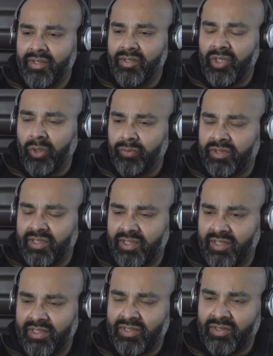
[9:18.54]

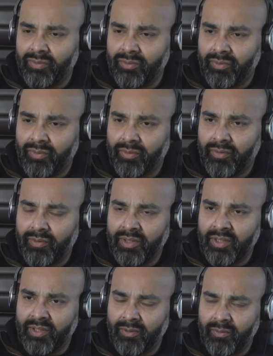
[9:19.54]
notice or,
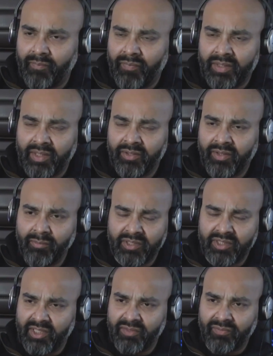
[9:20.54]
and the thing
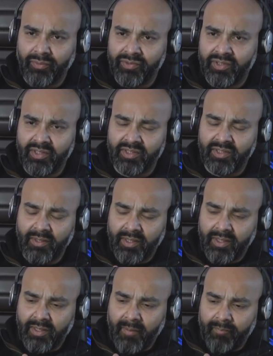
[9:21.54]
with Salesforce is,
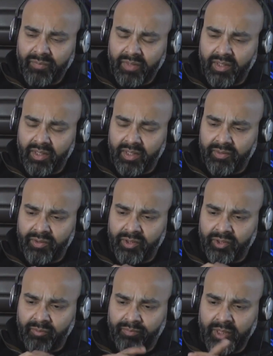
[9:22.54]

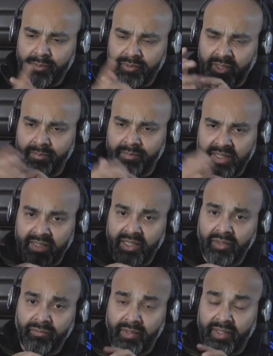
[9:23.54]
the people that are being
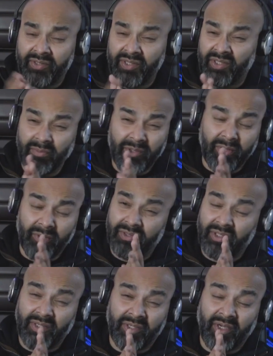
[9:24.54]
laid off right now, some of
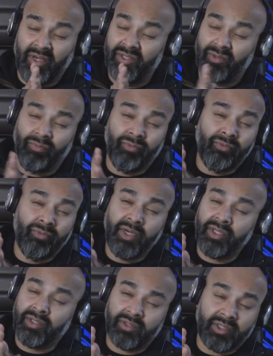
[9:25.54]
those guys are
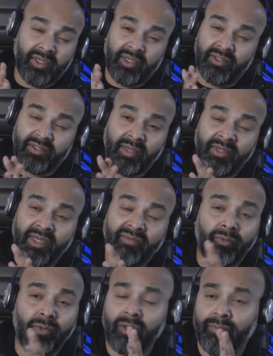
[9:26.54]
really good guys. I mean,
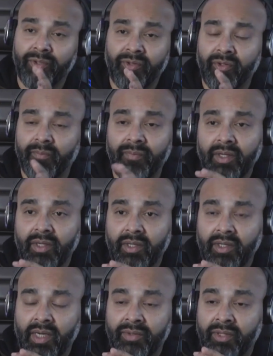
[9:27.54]
I've worked with them
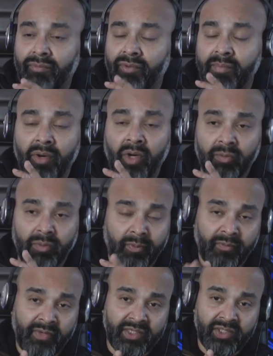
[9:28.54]
and they're remarkable
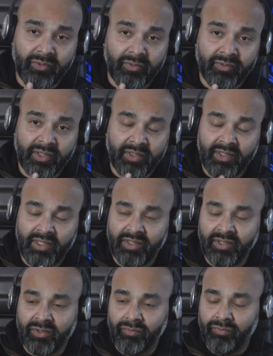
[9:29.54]
professionals. And
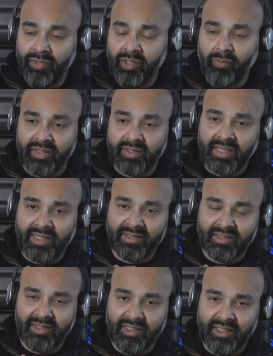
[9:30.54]
it's really quite sad
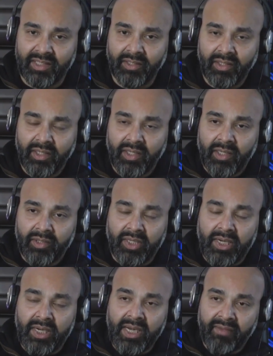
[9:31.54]
to see
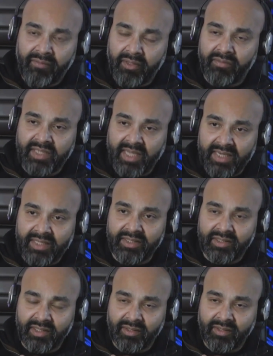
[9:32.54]
the level of
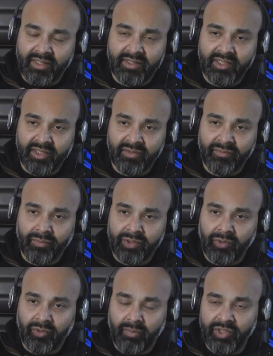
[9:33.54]
talent that
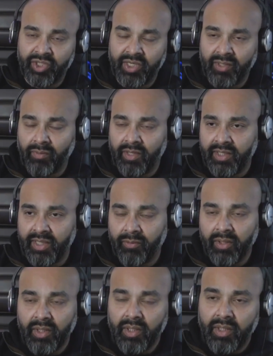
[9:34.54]
Salesforce.com is shedding right
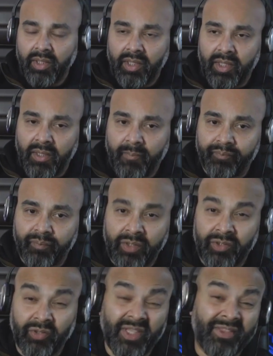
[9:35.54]
now.
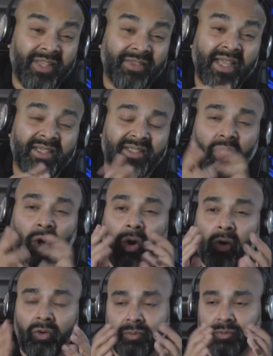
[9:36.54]
So that's the
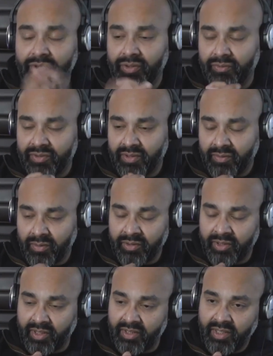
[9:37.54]
horrible news.
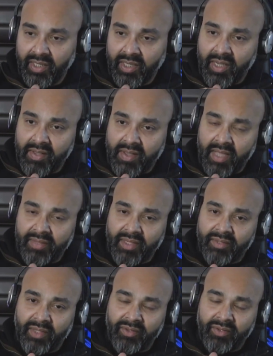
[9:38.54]
Okay.
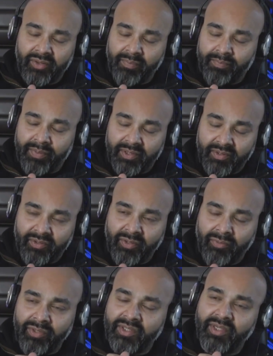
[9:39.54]
But
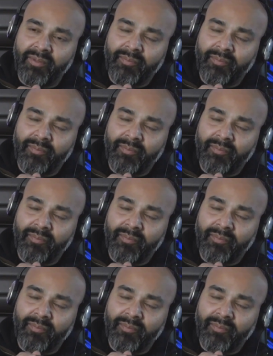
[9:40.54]
there is